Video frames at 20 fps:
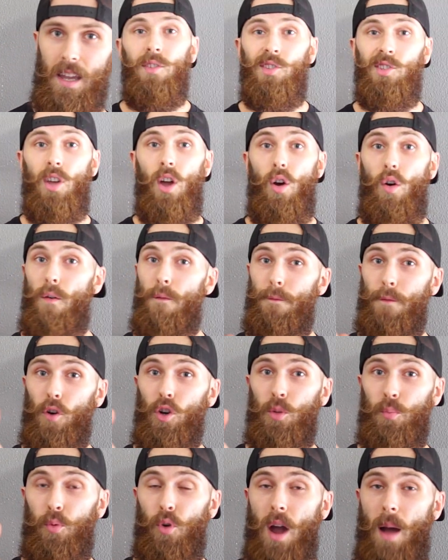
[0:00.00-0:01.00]
So,
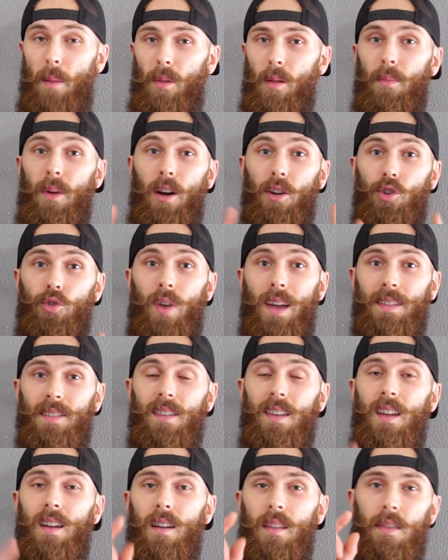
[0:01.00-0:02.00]
first problem,
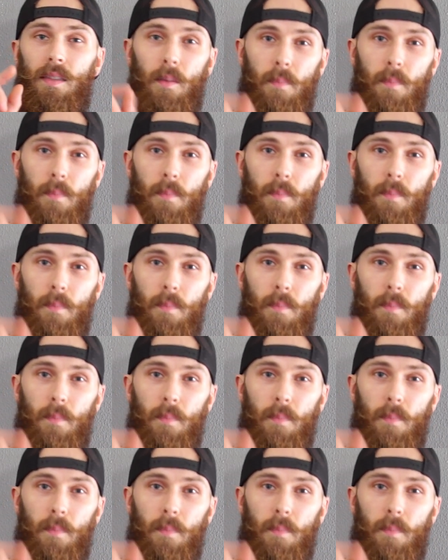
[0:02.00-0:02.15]
addressing